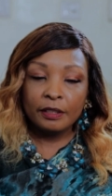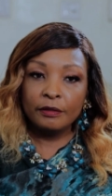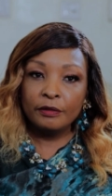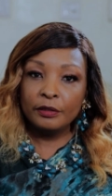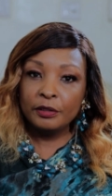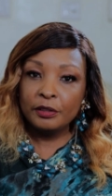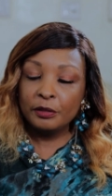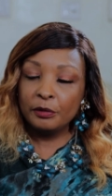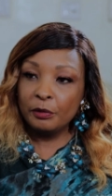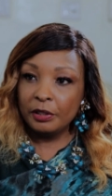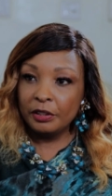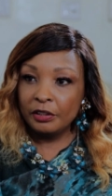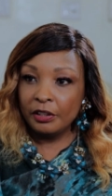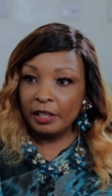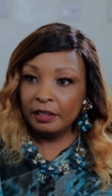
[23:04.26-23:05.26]
foods to
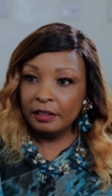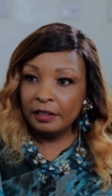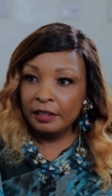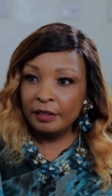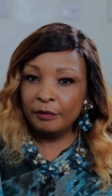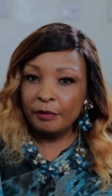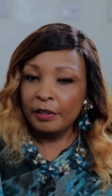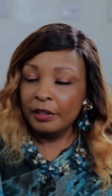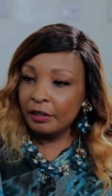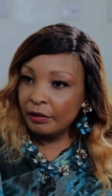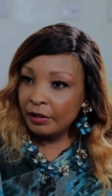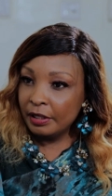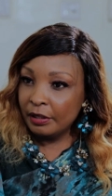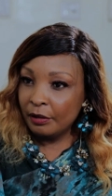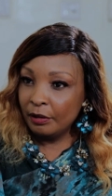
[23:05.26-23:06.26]
a child is very
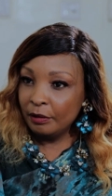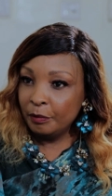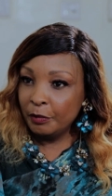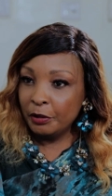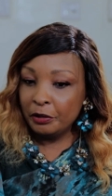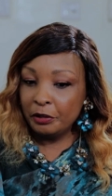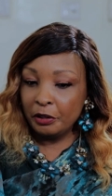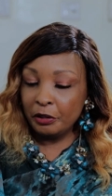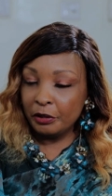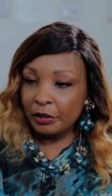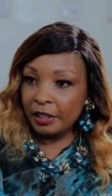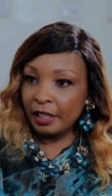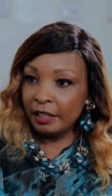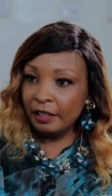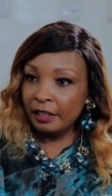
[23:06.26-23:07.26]
critical, because now you're
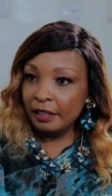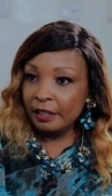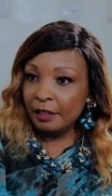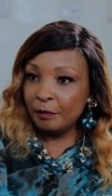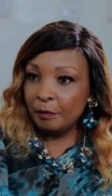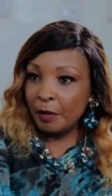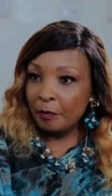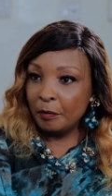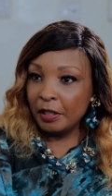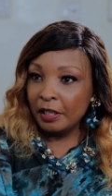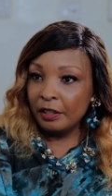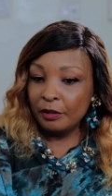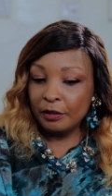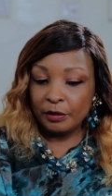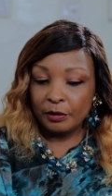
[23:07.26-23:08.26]
studying this
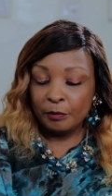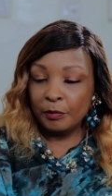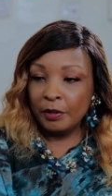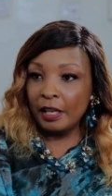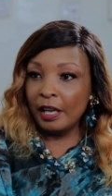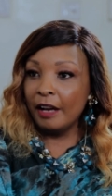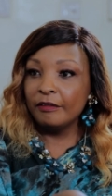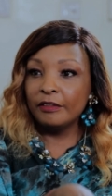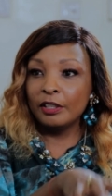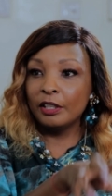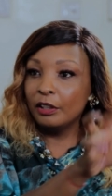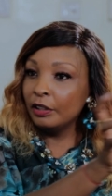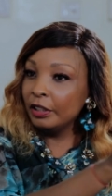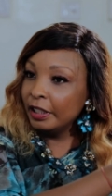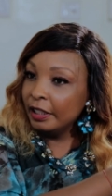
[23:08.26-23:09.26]
baby, they have
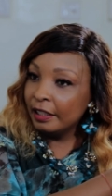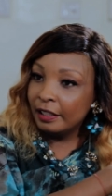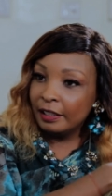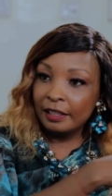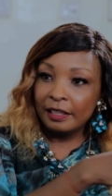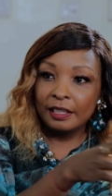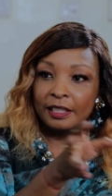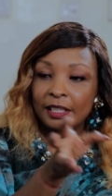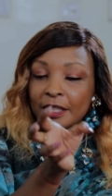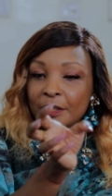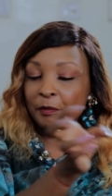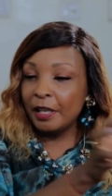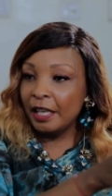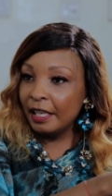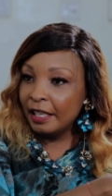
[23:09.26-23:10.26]
colic, the
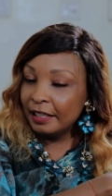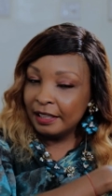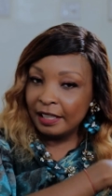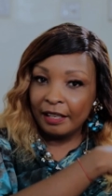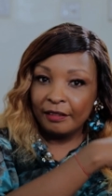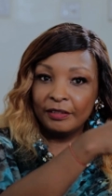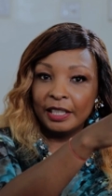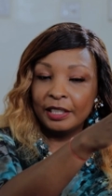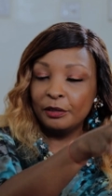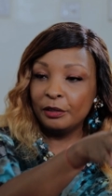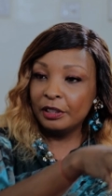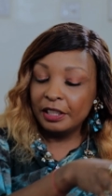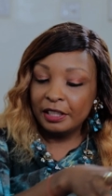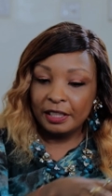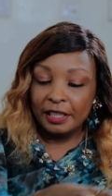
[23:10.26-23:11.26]
6 months, they have had
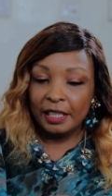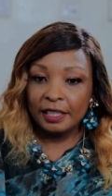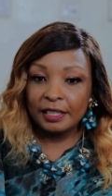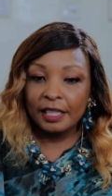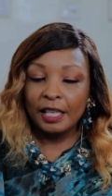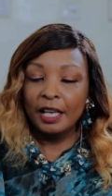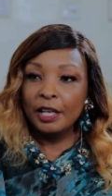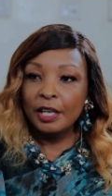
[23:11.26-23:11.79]
all these things.